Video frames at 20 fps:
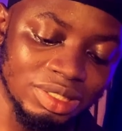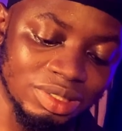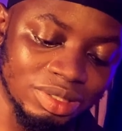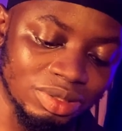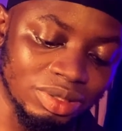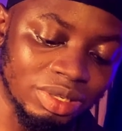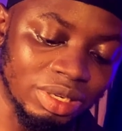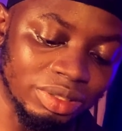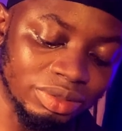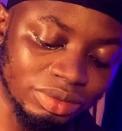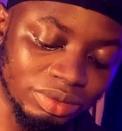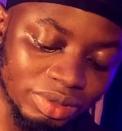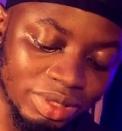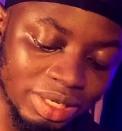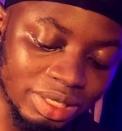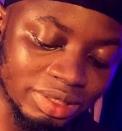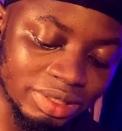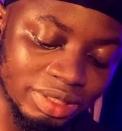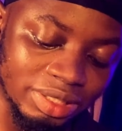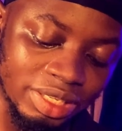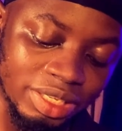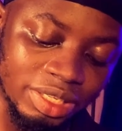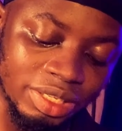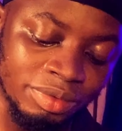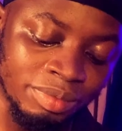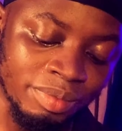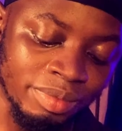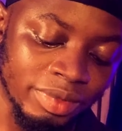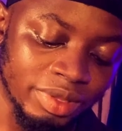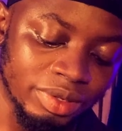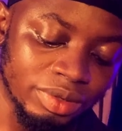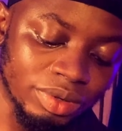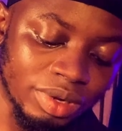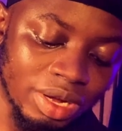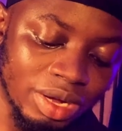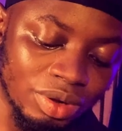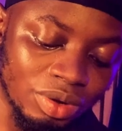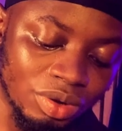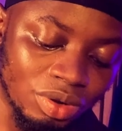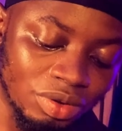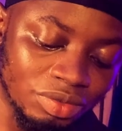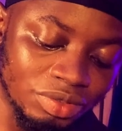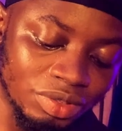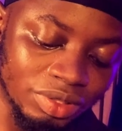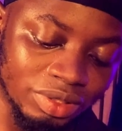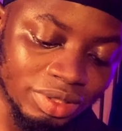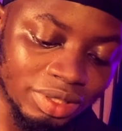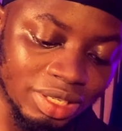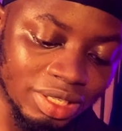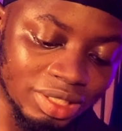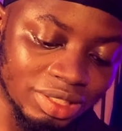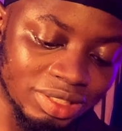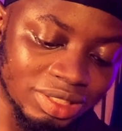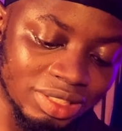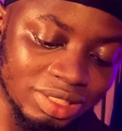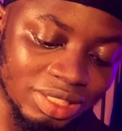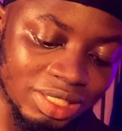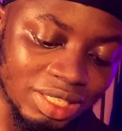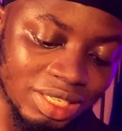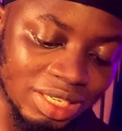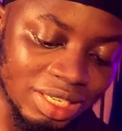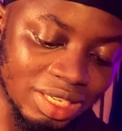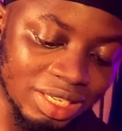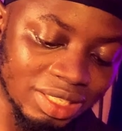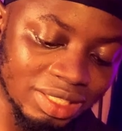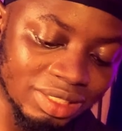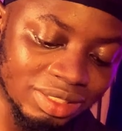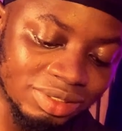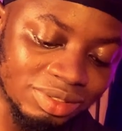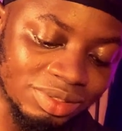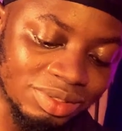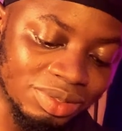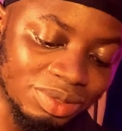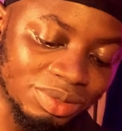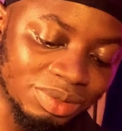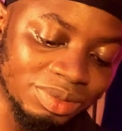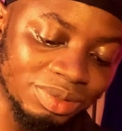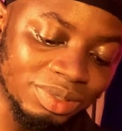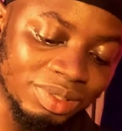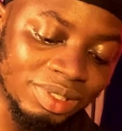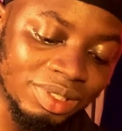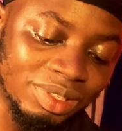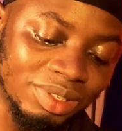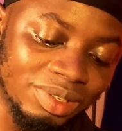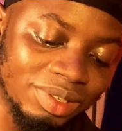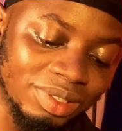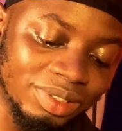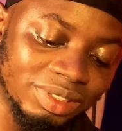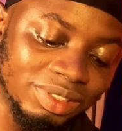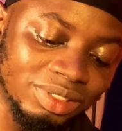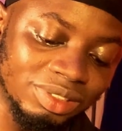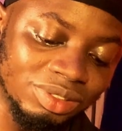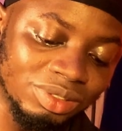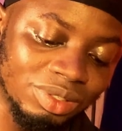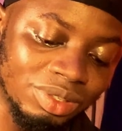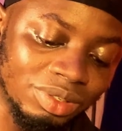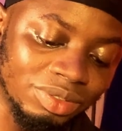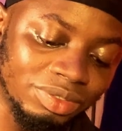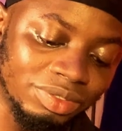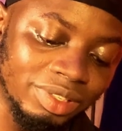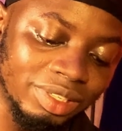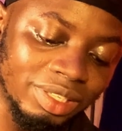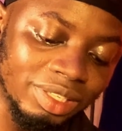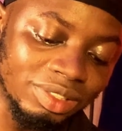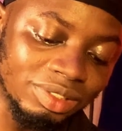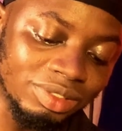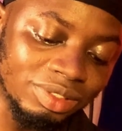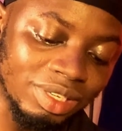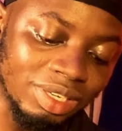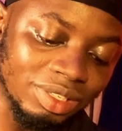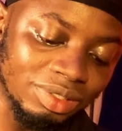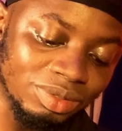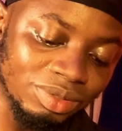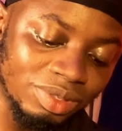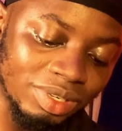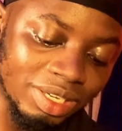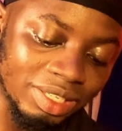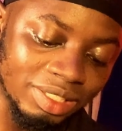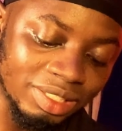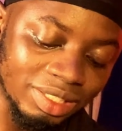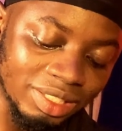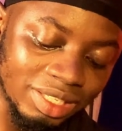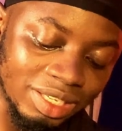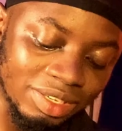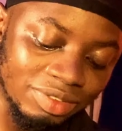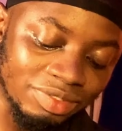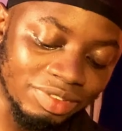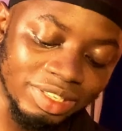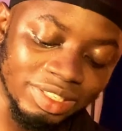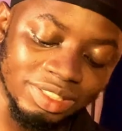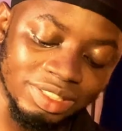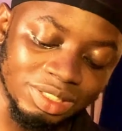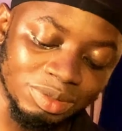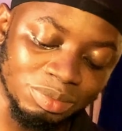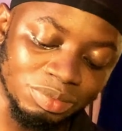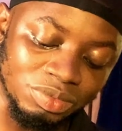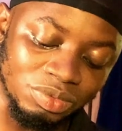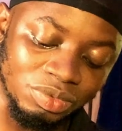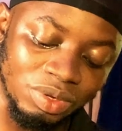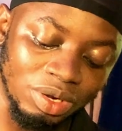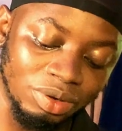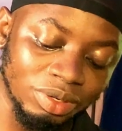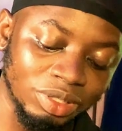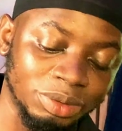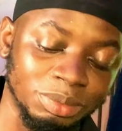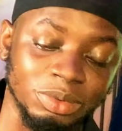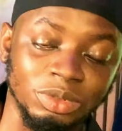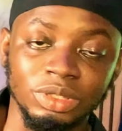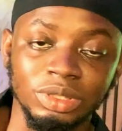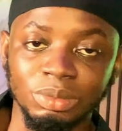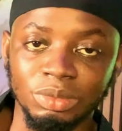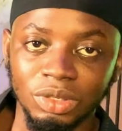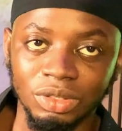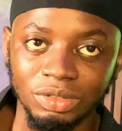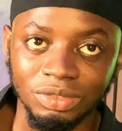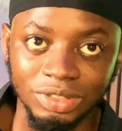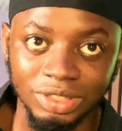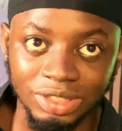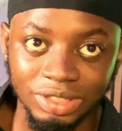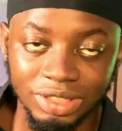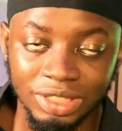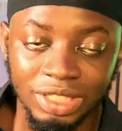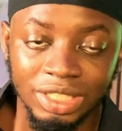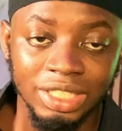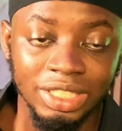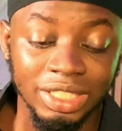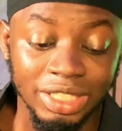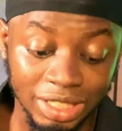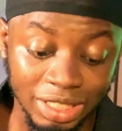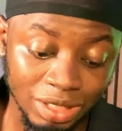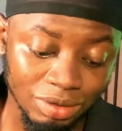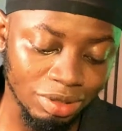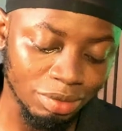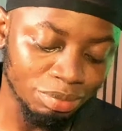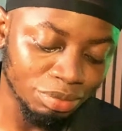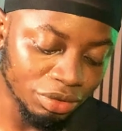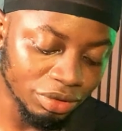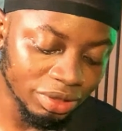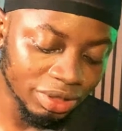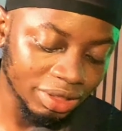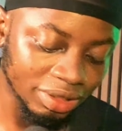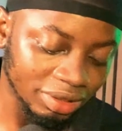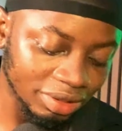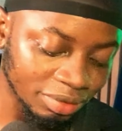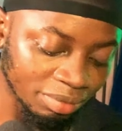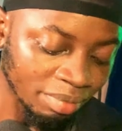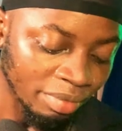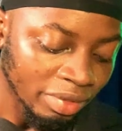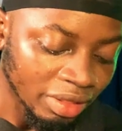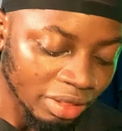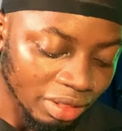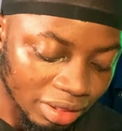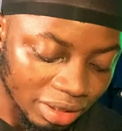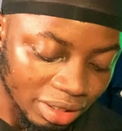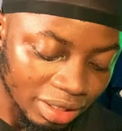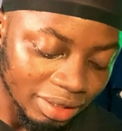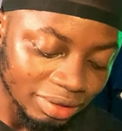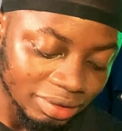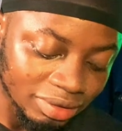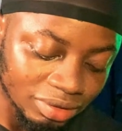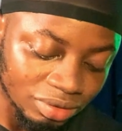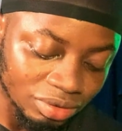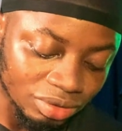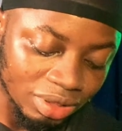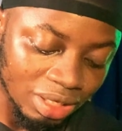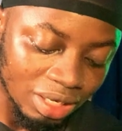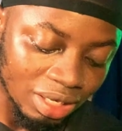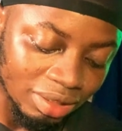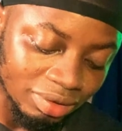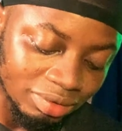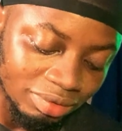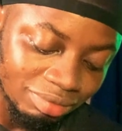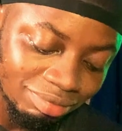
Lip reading: You can do that here. You can curve your text here, you know, all this curved text. You can do that here. Very simple. We are going to do more of this in our projects. Then you can